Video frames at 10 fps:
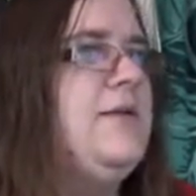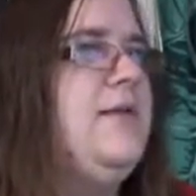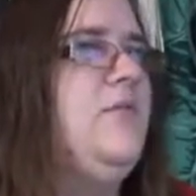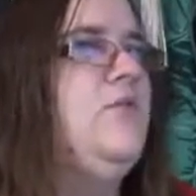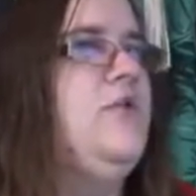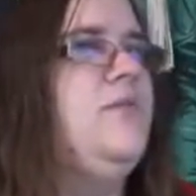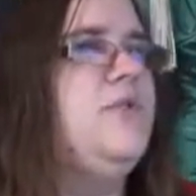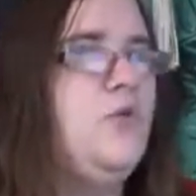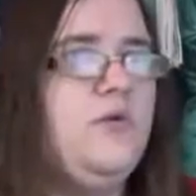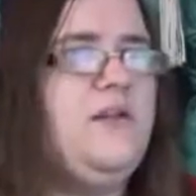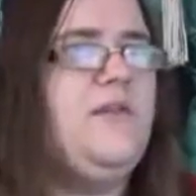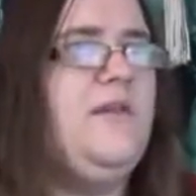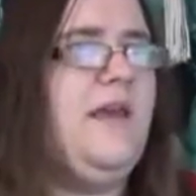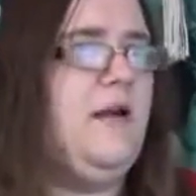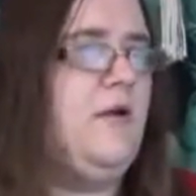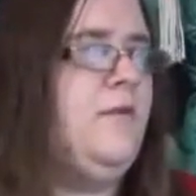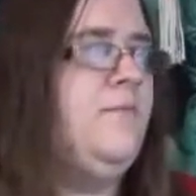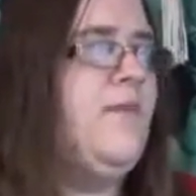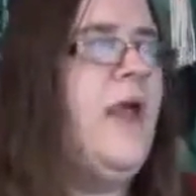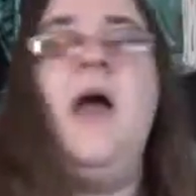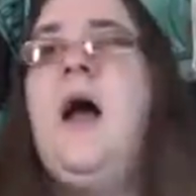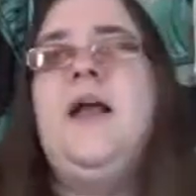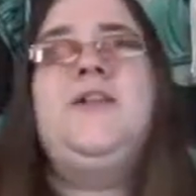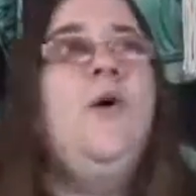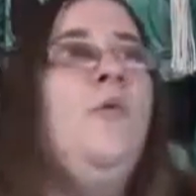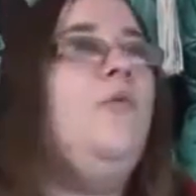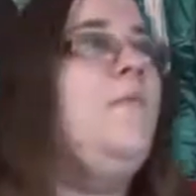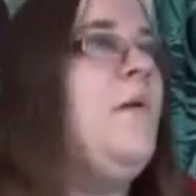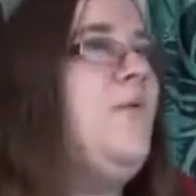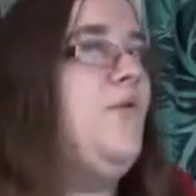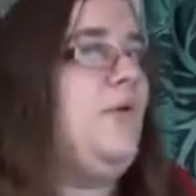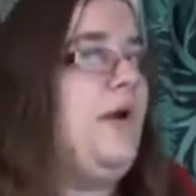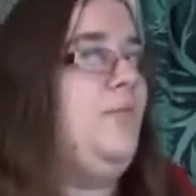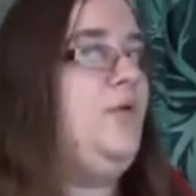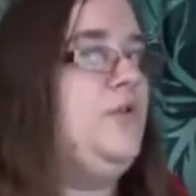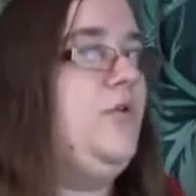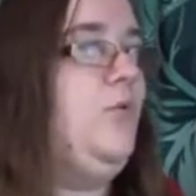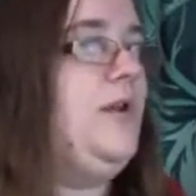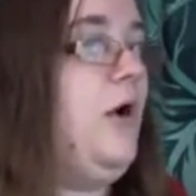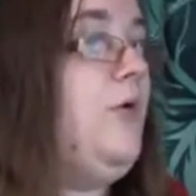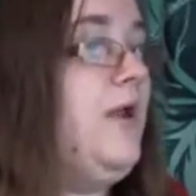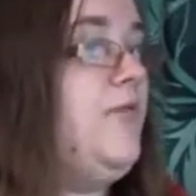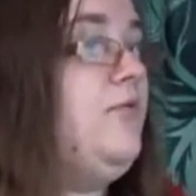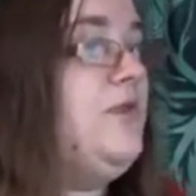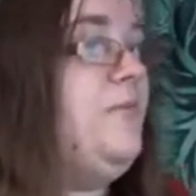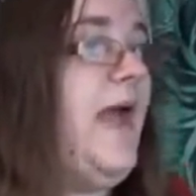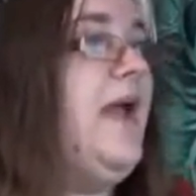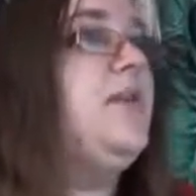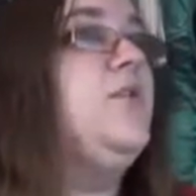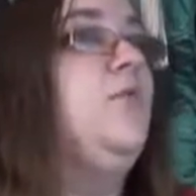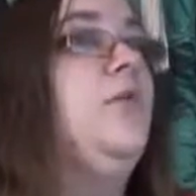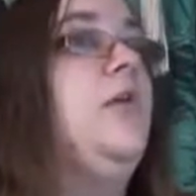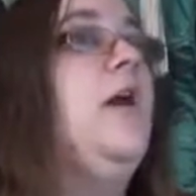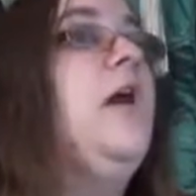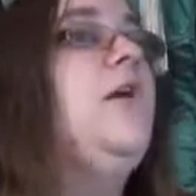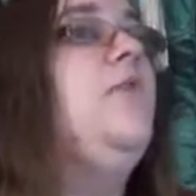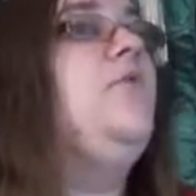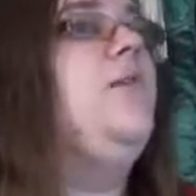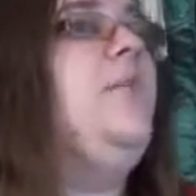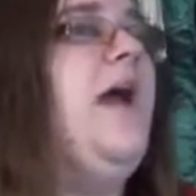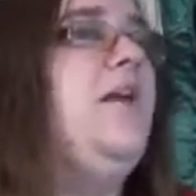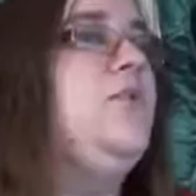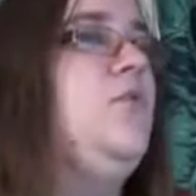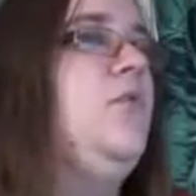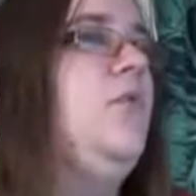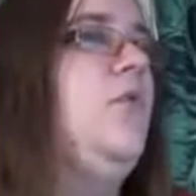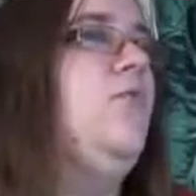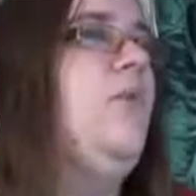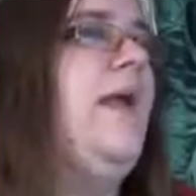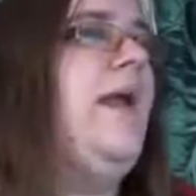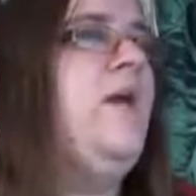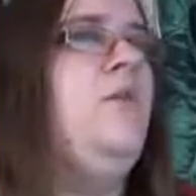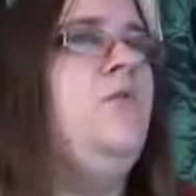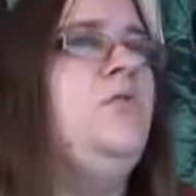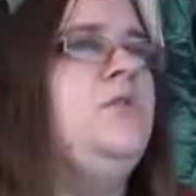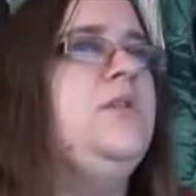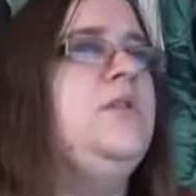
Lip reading: There were some doors there. I don't remember where I put the window. Oh yeah, there was a back door. There was a back door around